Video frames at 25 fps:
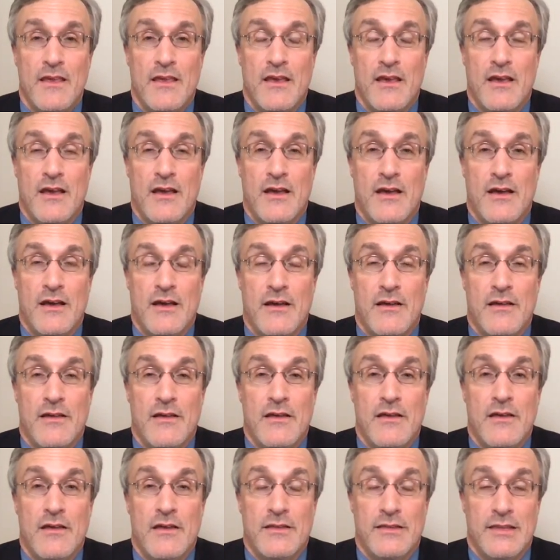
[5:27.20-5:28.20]

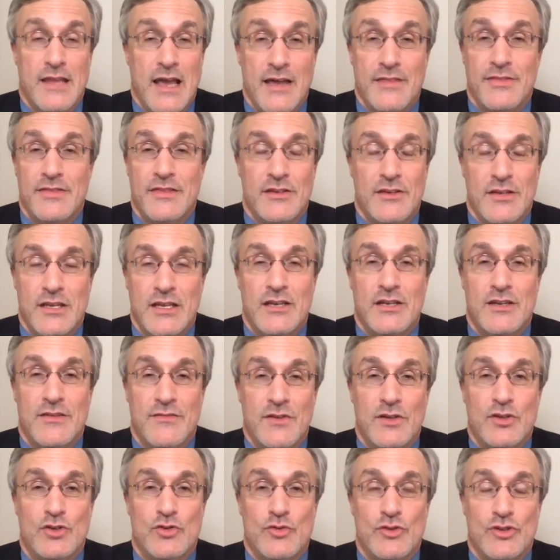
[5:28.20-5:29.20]
not the
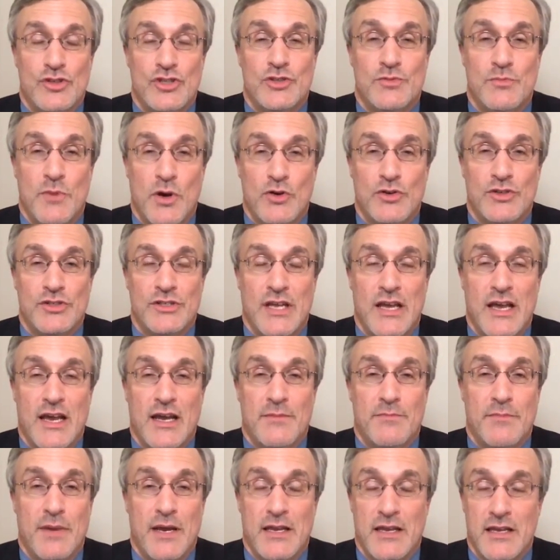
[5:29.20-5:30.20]
individual
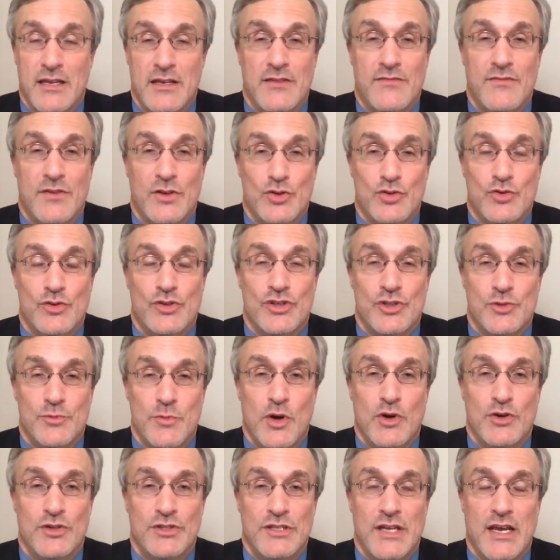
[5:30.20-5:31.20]
smokestack by individual
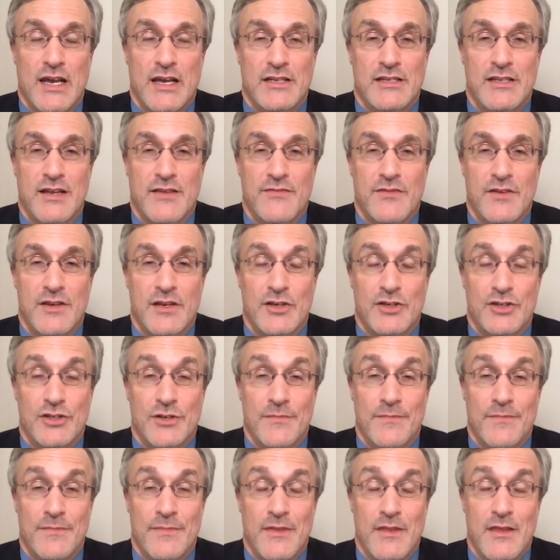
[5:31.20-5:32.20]
smokestack
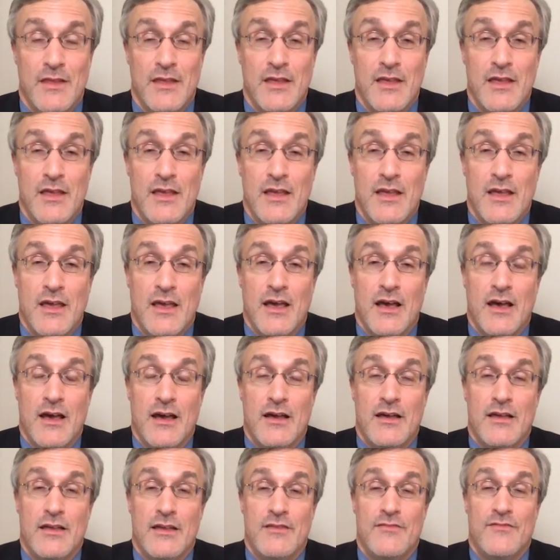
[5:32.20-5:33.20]
definition.
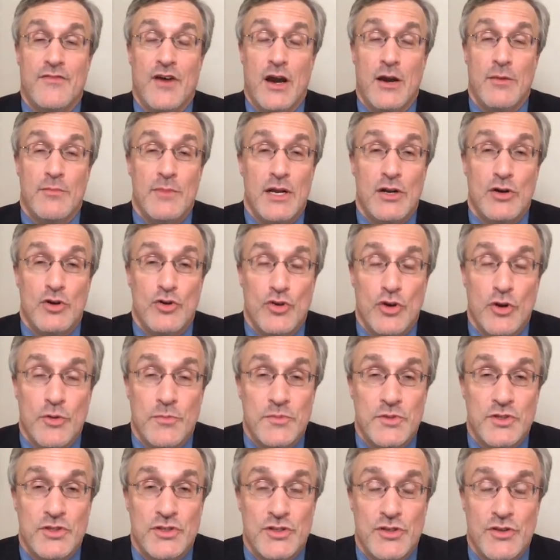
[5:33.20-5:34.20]
Environmental
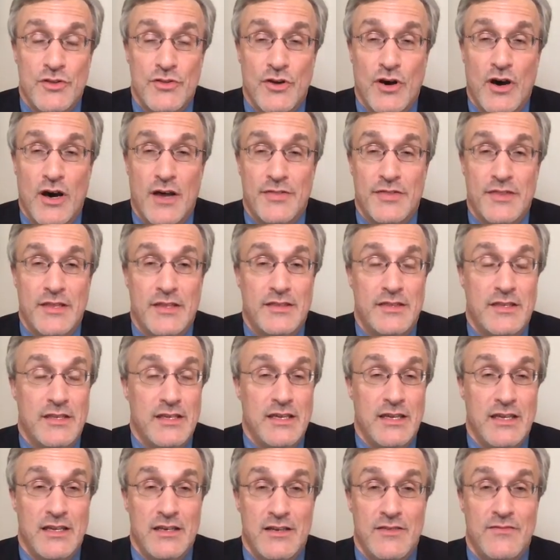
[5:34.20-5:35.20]
groups thought that
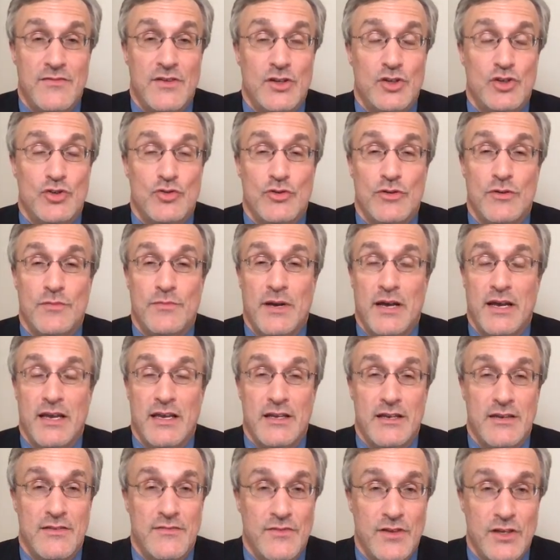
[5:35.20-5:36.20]
the individual by
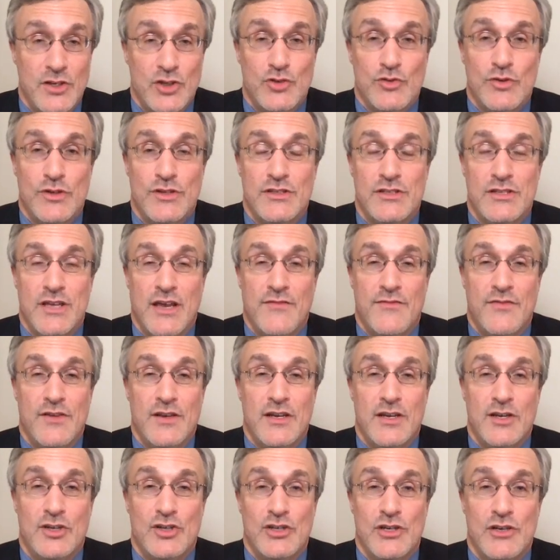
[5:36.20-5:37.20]
individual
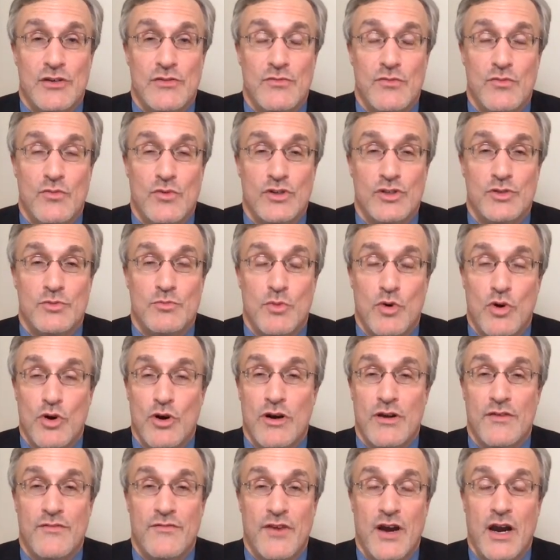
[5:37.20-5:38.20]
definition was
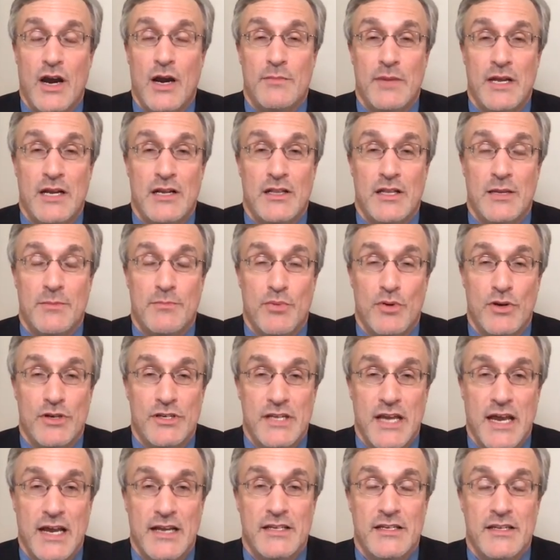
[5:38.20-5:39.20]
more environmentally
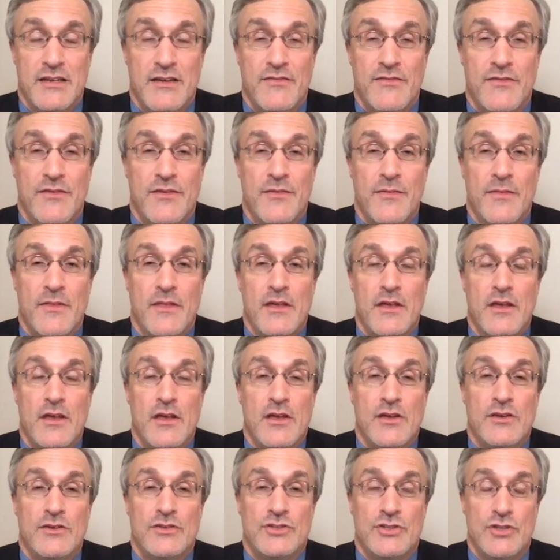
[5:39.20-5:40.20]
protective,
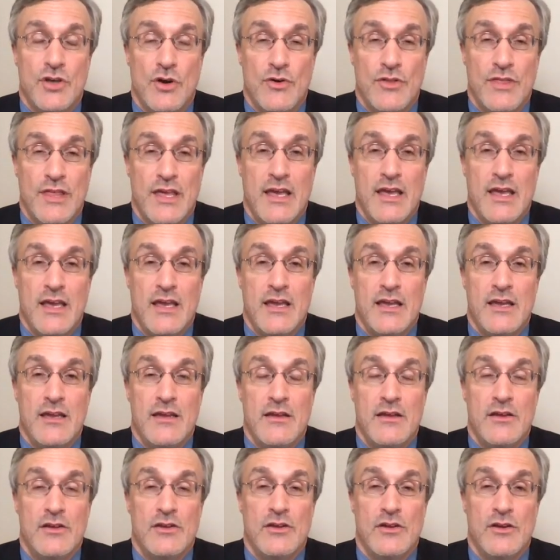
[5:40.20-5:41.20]
so they